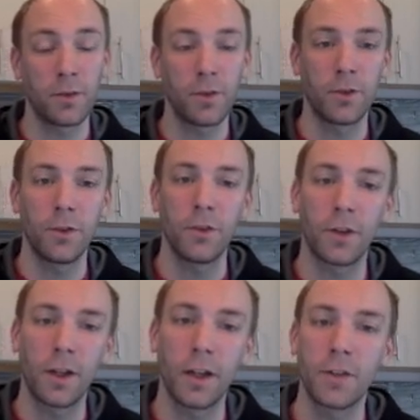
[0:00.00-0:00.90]
so you're either going to
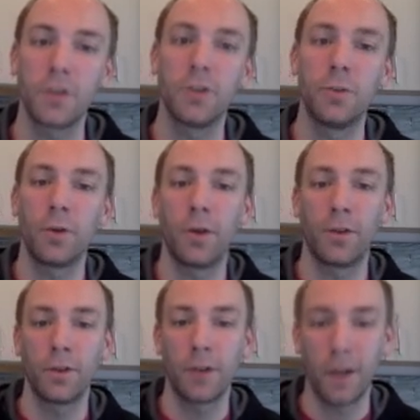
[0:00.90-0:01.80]
get your 2 points or you're
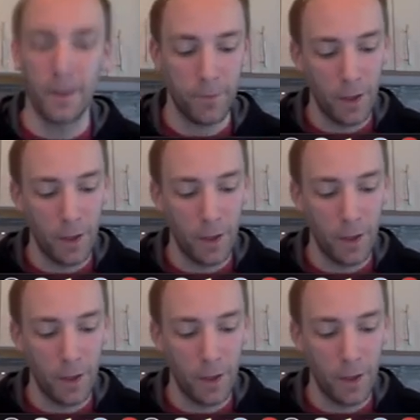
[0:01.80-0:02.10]
not.